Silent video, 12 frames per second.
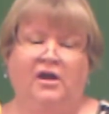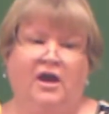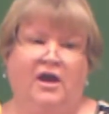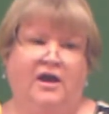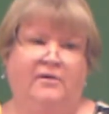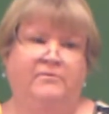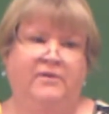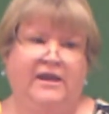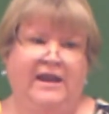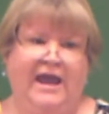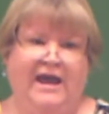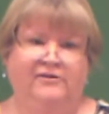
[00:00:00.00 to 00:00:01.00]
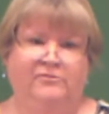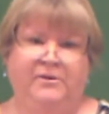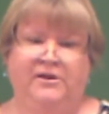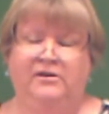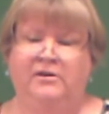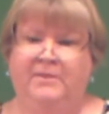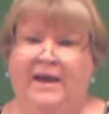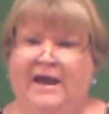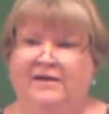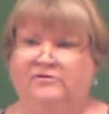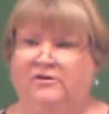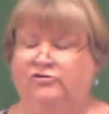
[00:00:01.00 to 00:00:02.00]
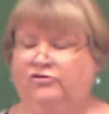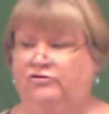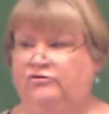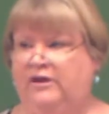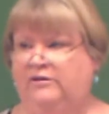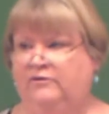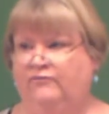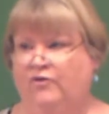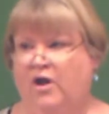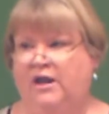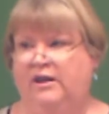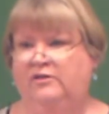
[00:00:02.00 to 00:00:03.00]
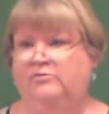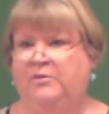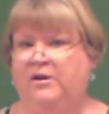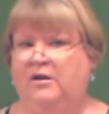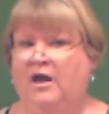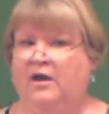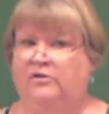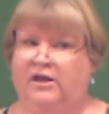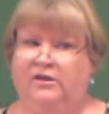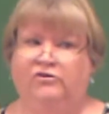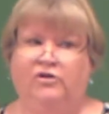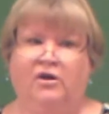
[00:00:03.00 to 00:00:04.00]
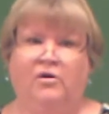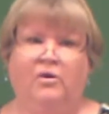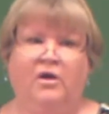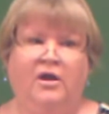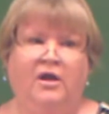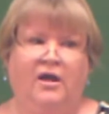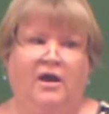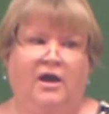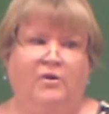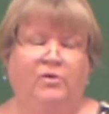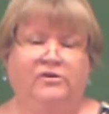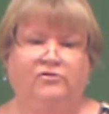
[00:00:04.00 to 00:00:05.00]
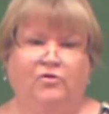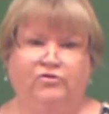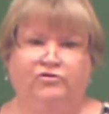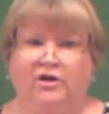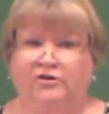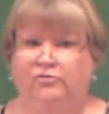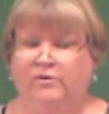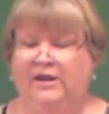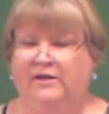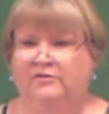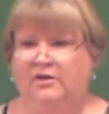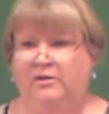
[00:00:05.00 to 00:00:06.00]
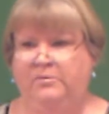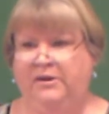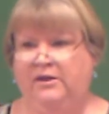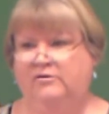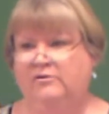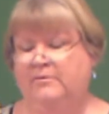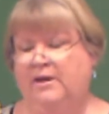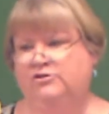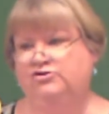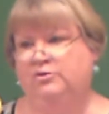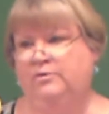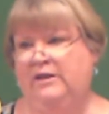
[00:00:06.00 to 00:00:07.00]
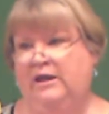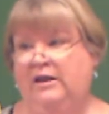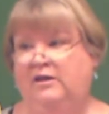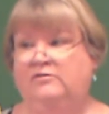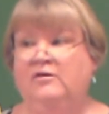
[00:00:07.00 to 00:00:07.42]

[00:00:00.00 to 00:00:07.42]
It has been in the past on Tuesdays and Fridays, but I'll let you know when school starts when that's going to be because I'm not sure when that is.